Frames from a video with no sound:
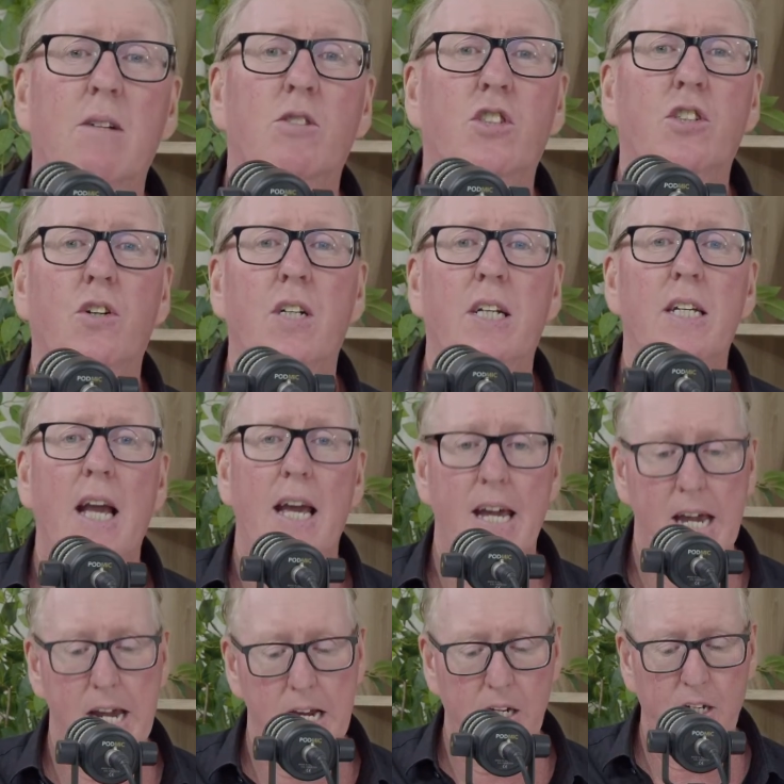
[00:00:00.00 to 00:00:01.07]
journey,
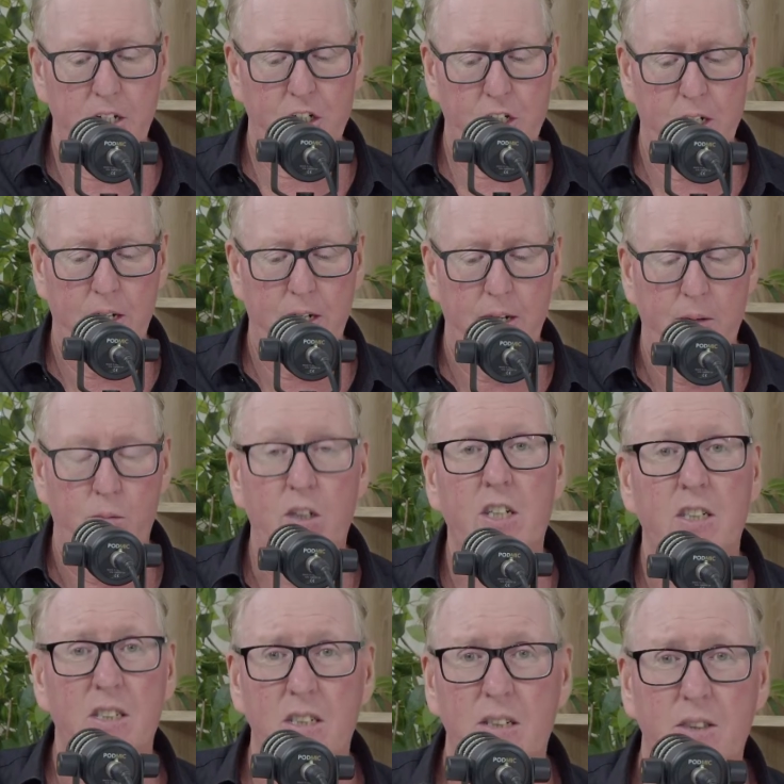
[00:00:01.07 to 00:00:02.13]
and which
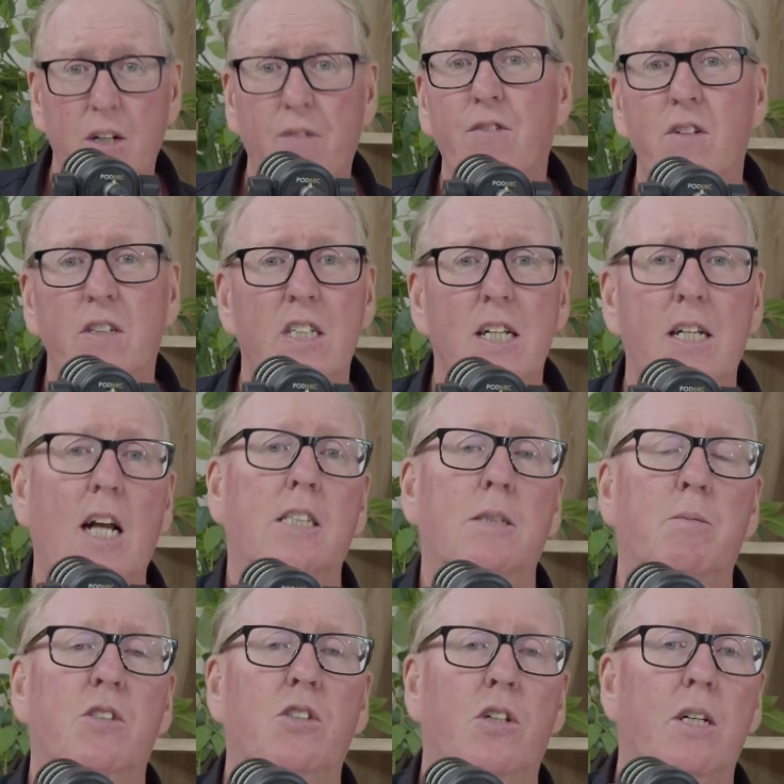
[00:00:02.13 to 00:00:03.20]
is different to your
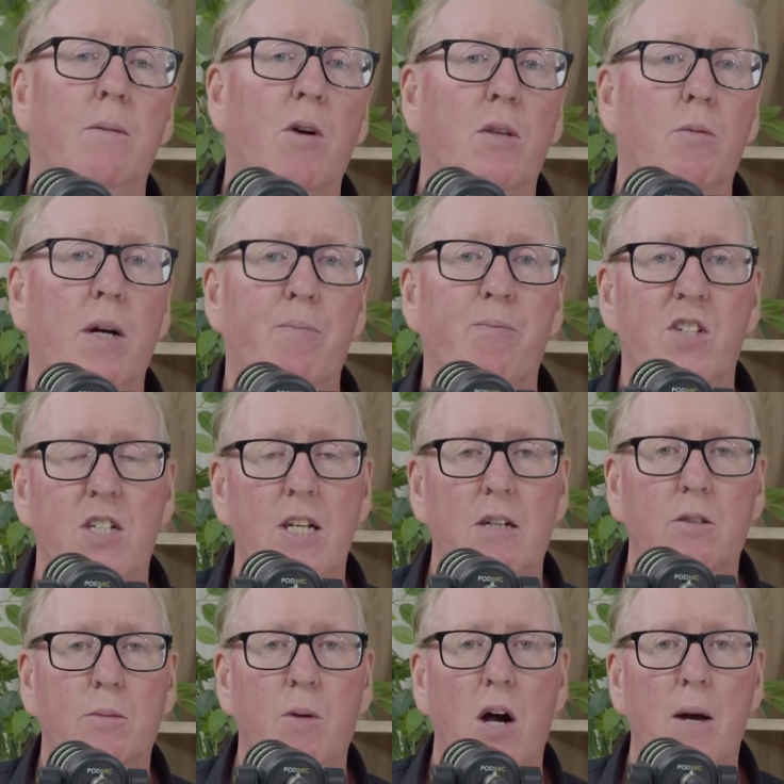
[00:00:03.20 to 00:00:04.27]
customer journey, by the way.
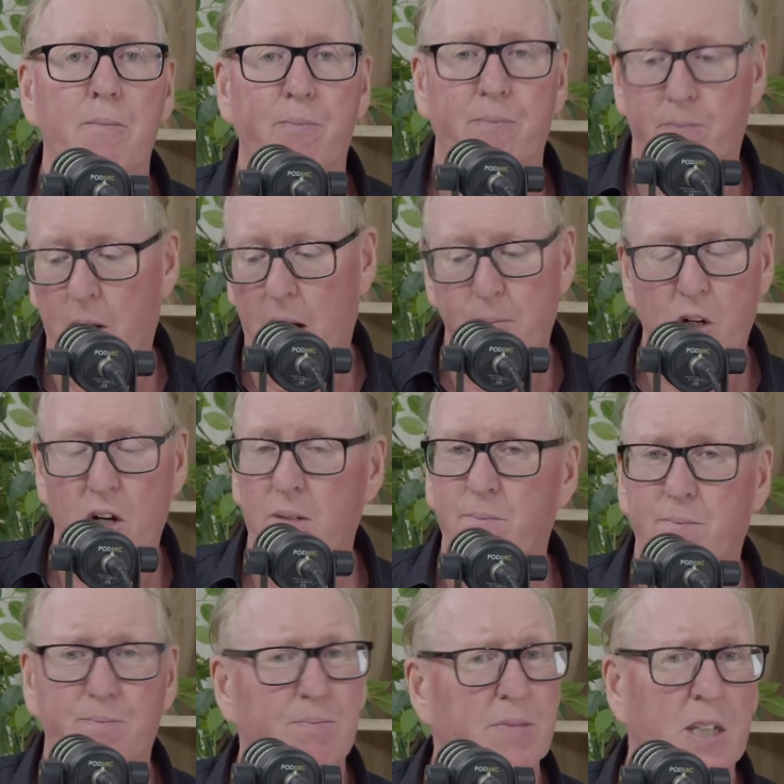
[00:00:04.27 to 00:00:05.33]
Sales pipeline,
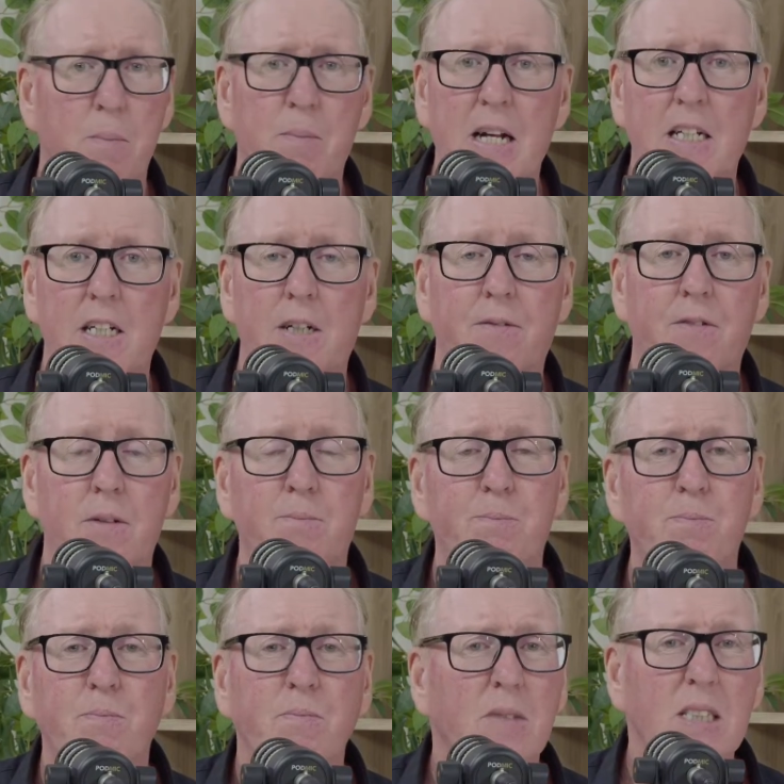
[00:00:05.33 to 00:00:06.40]
completely different,
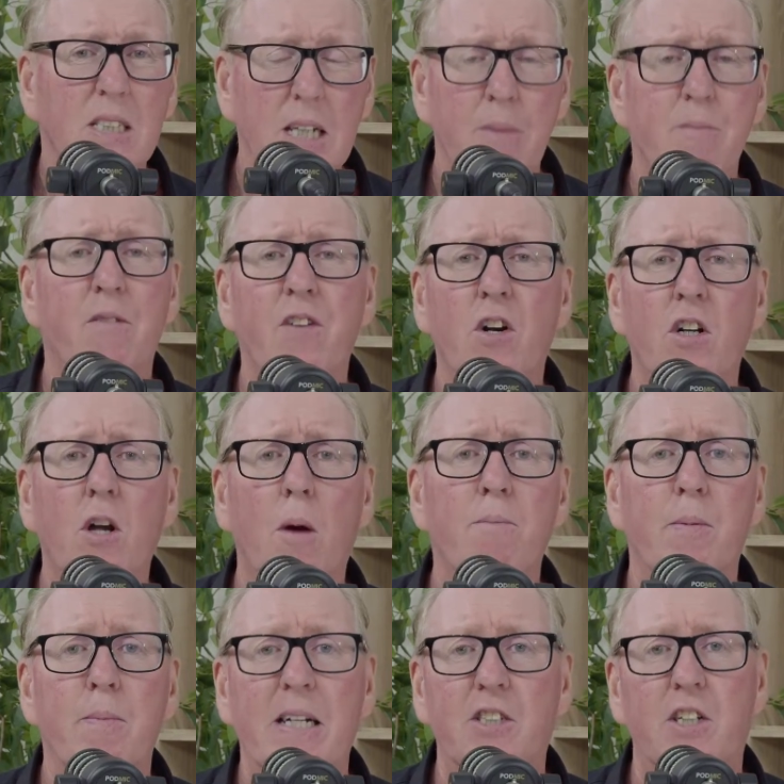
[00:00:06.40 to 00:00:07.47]
but very
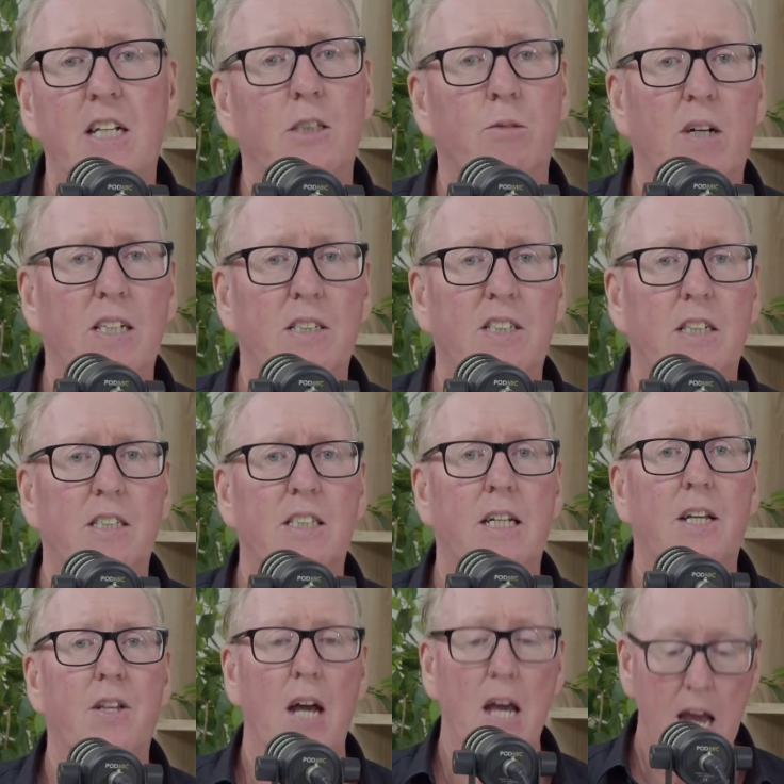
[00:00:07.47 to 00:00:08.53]
complementary. That's why they sit
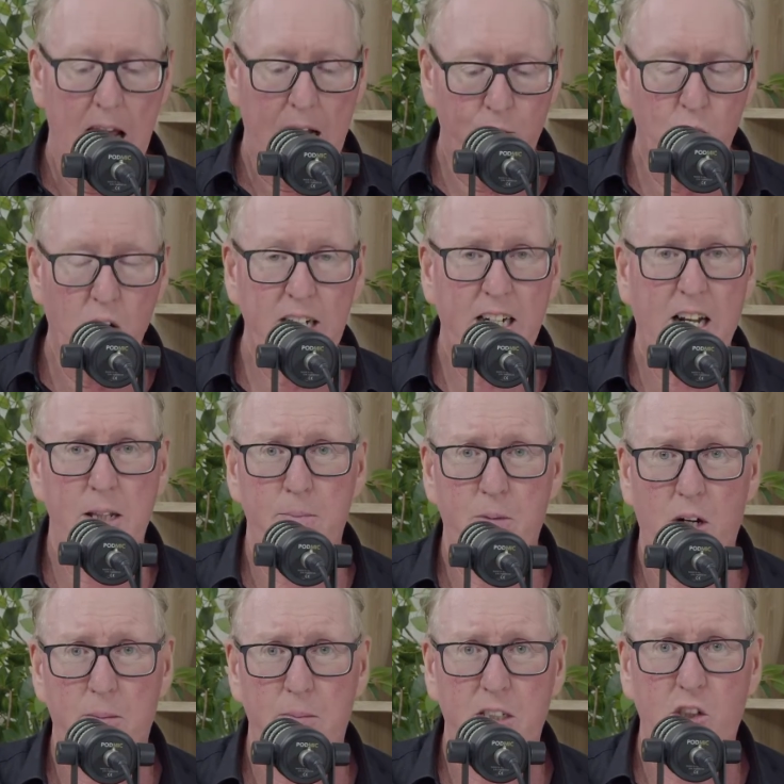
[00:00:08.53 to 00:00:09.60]
together. And right down the
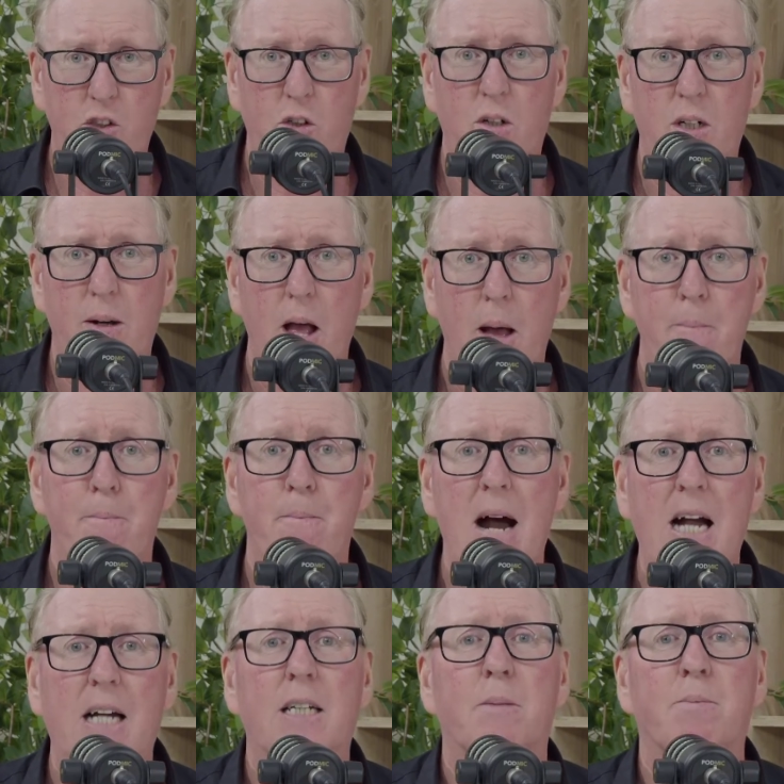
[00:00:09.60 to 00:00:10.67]
bottom is your
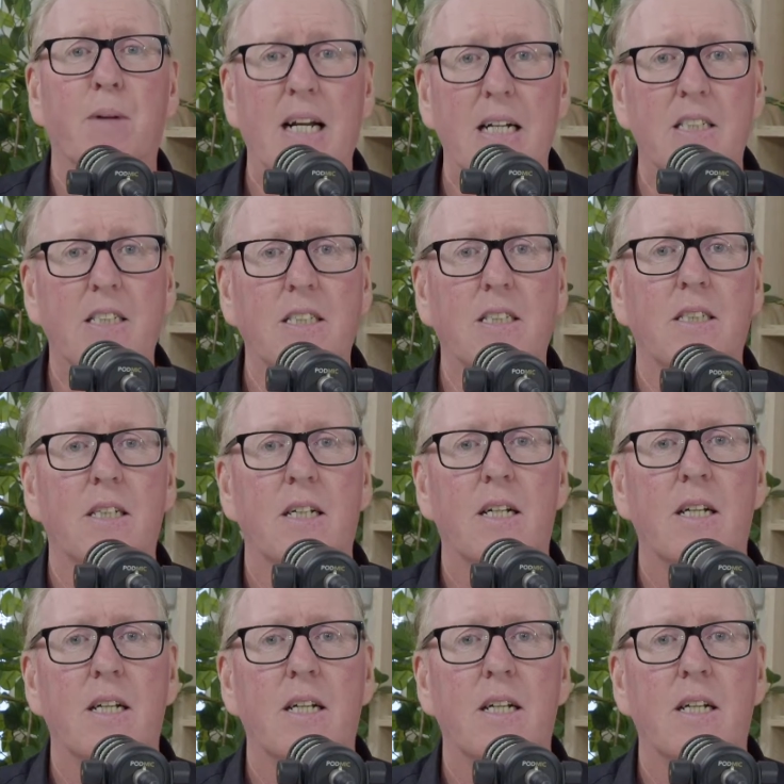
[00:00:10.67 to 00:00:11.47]
marketplace